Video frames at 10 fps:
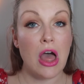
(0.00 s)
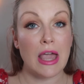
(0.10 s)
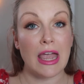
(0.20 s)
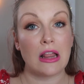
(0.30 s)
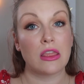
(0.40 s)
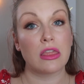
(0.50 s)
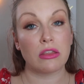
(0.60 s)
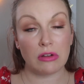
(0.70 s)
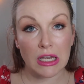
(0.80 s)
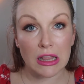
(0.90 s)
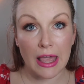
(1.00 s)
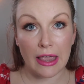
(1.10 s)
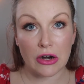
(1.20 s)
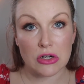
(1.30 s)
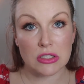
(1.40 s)
Again, 3
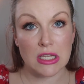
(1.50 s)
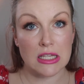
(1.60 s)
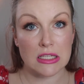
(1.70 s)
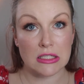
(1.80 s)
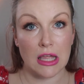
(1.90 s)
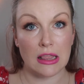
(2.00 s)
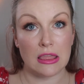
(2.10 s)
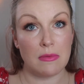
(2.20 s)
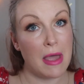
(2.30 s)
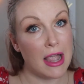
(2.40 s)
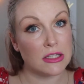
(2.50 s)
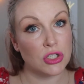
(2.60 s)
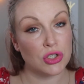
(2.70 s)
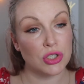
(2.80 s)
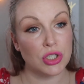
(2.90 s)
layers is like the max you
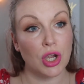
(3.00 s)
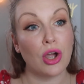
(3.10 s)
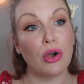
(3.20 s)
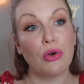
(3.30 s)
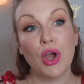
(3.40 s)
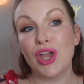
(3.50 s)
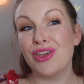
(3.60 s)
should do.